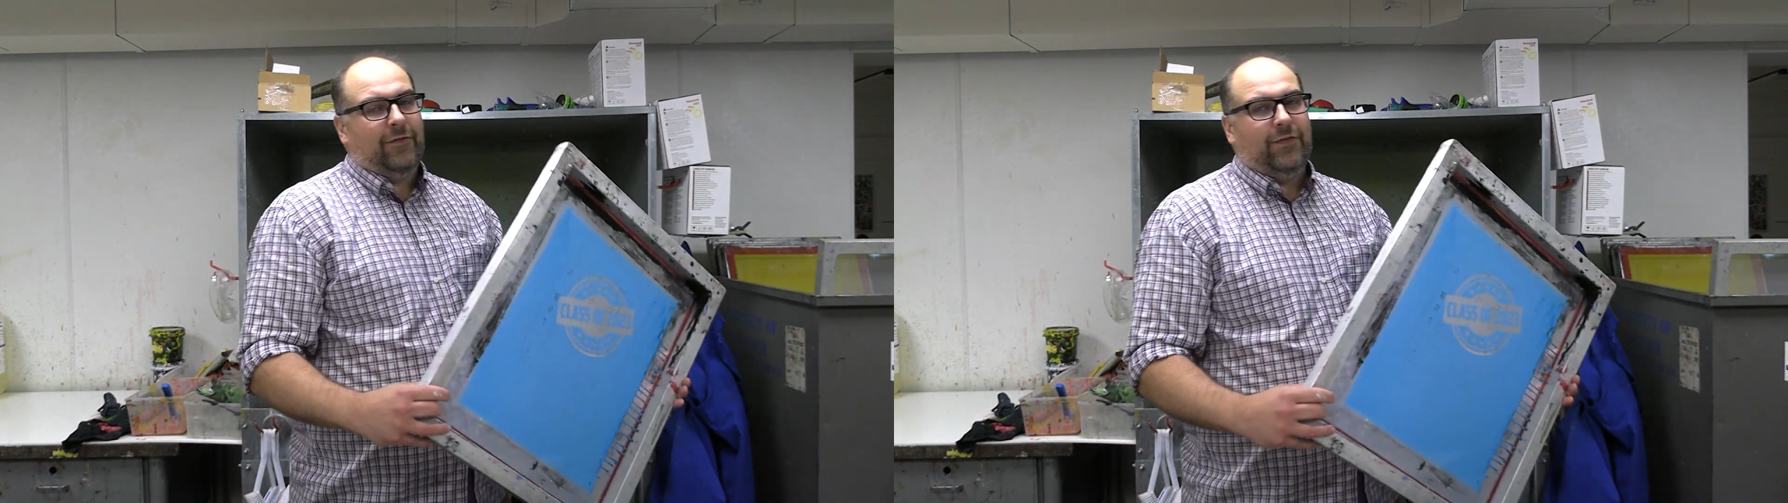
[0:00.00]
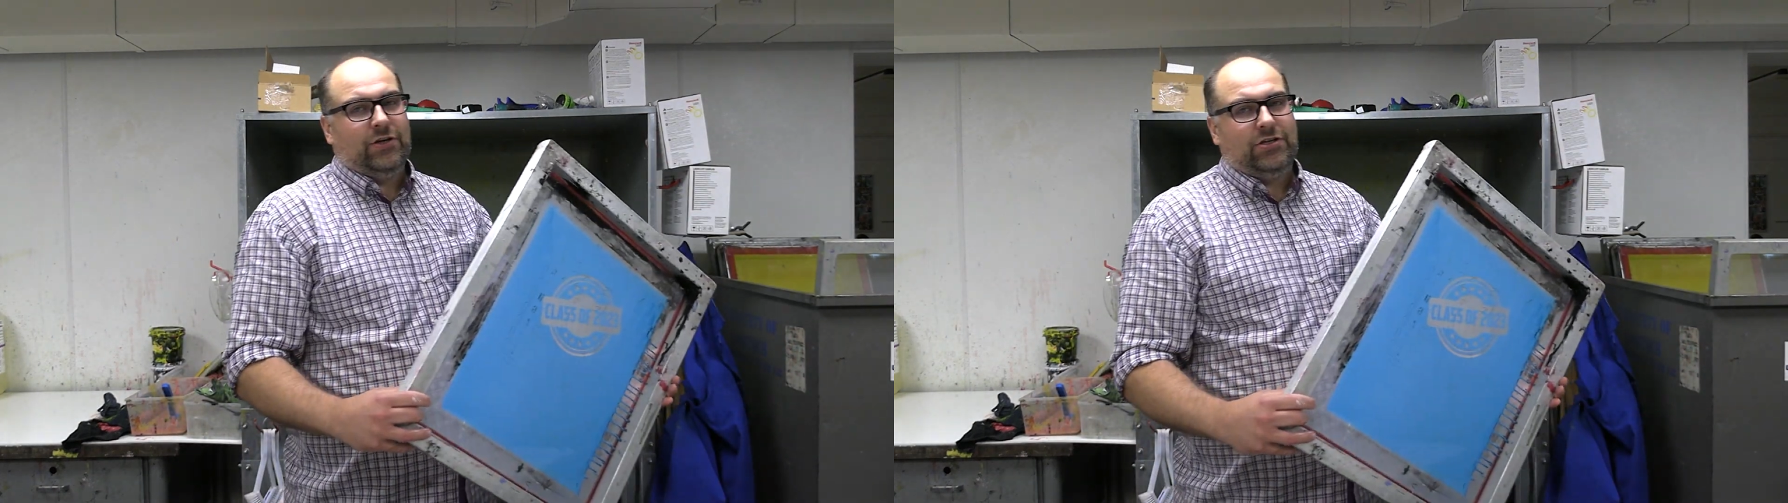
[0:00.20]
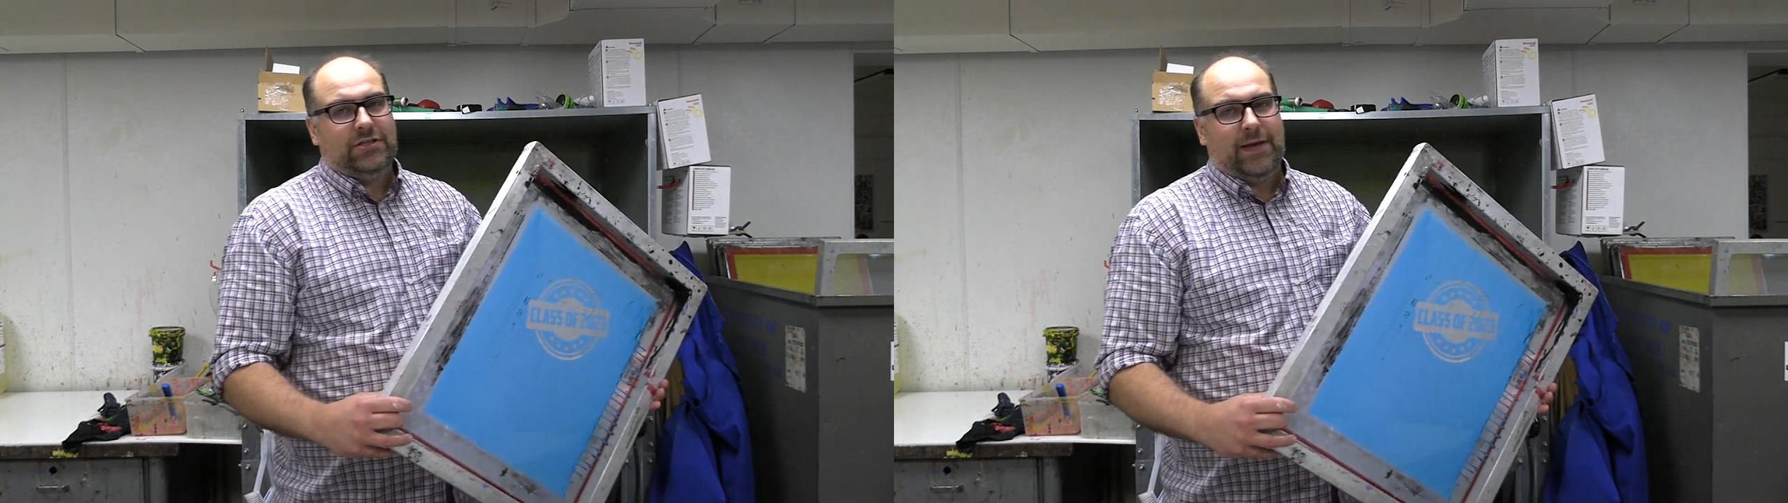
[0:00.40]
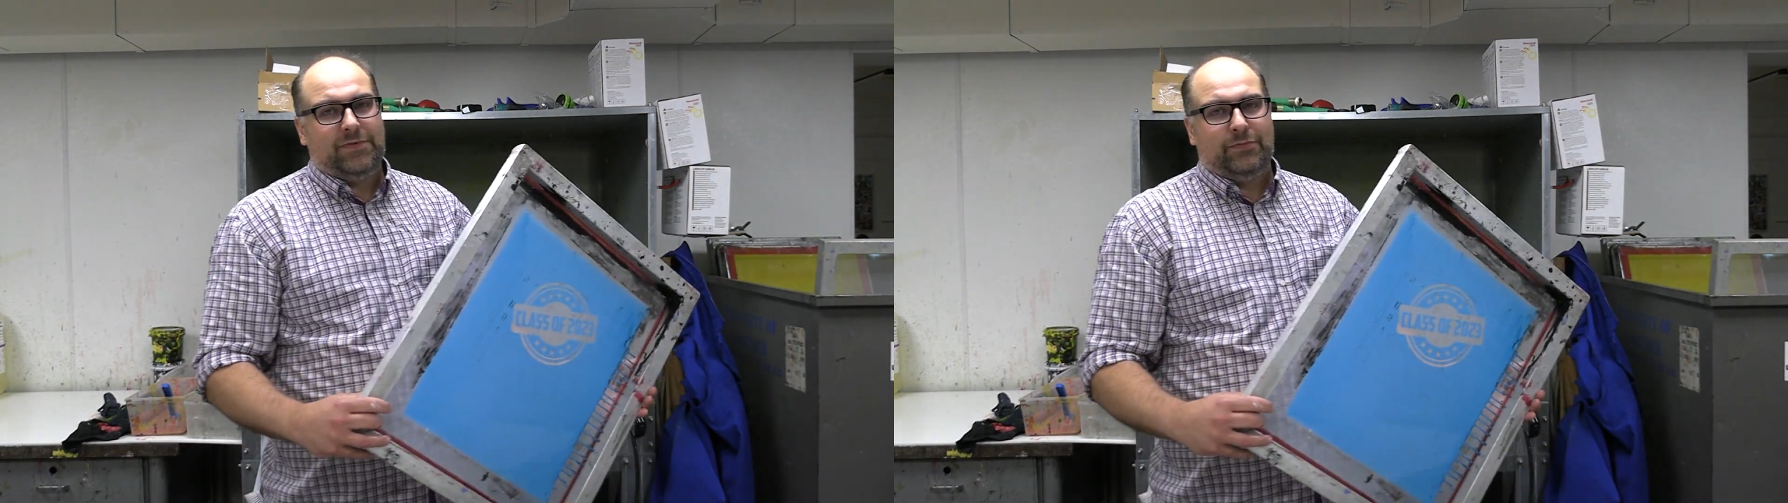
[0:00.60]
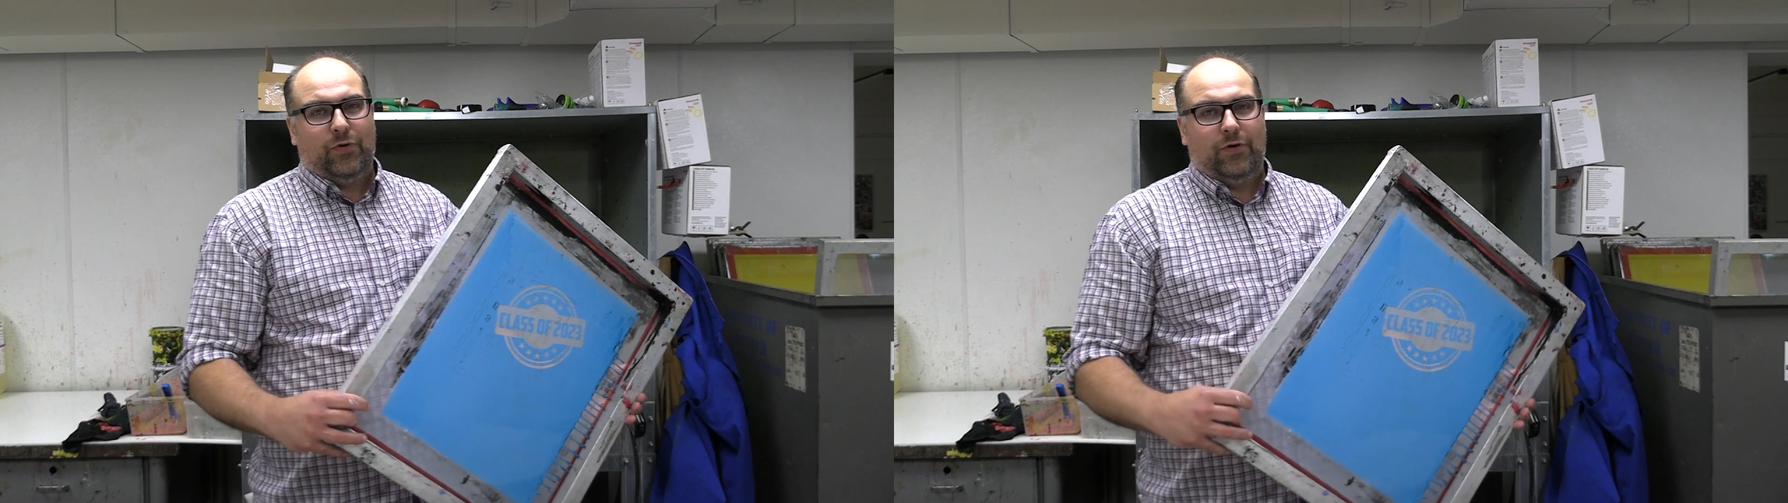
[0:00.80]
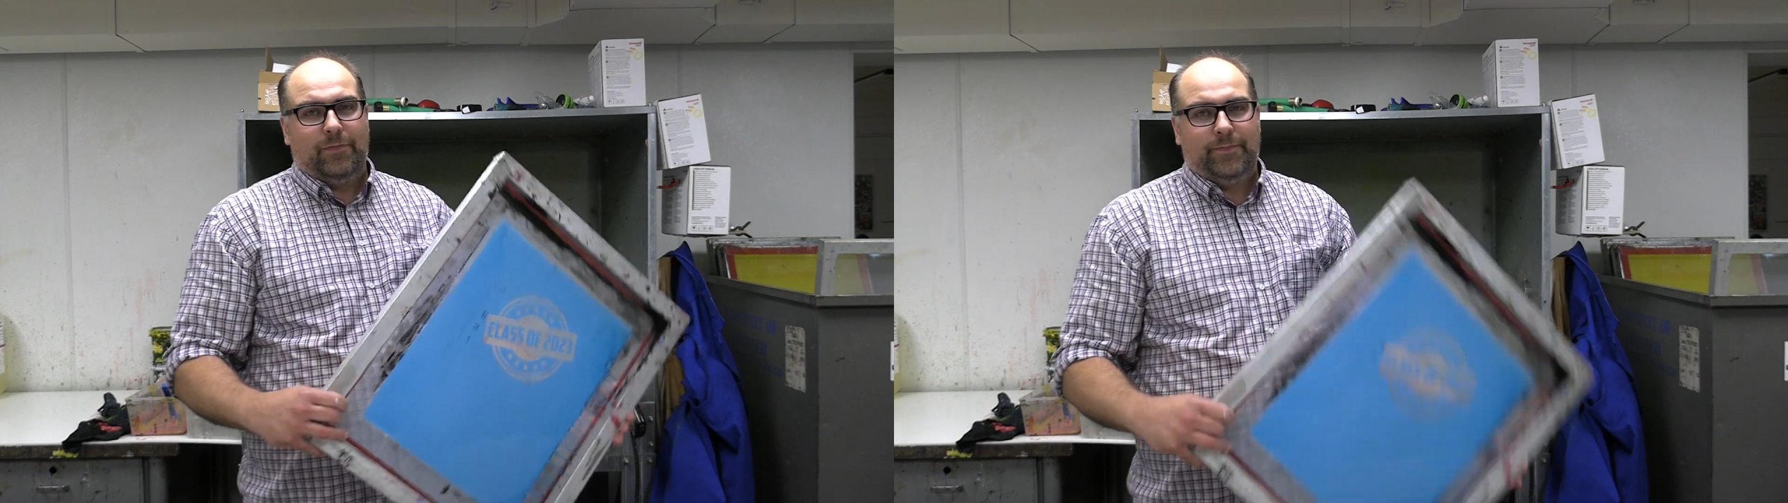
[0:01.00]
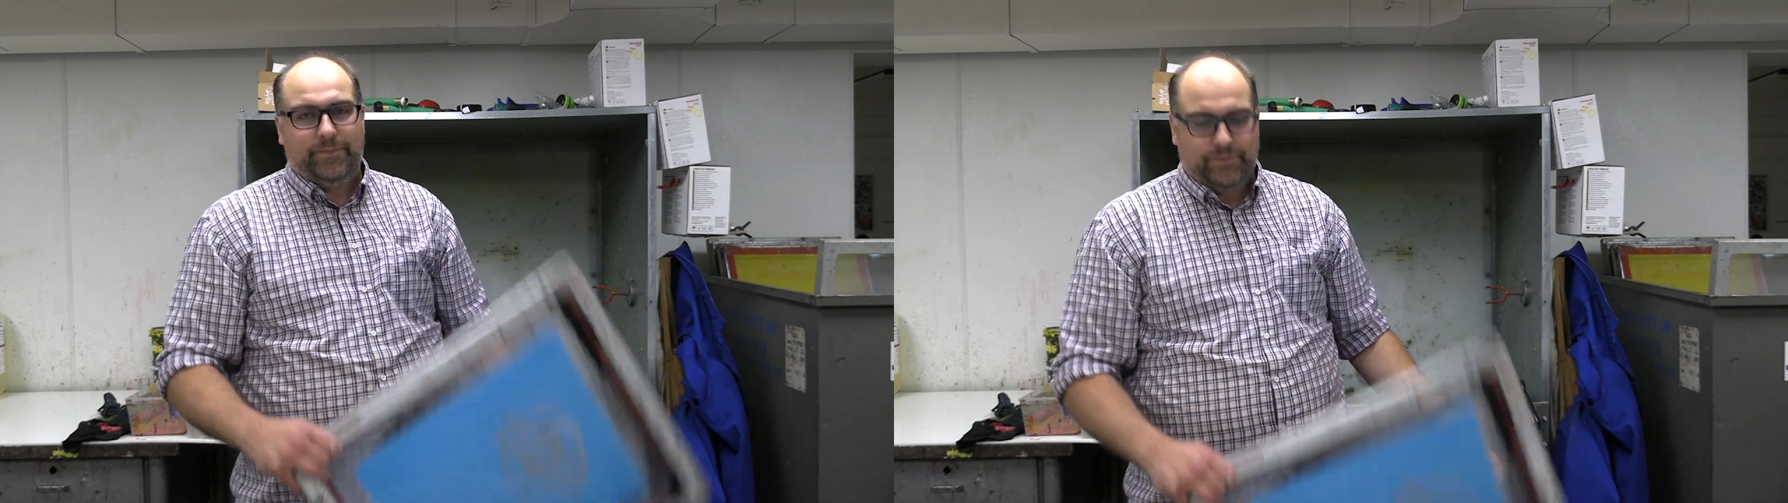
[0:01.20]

and finish this up tomorrow.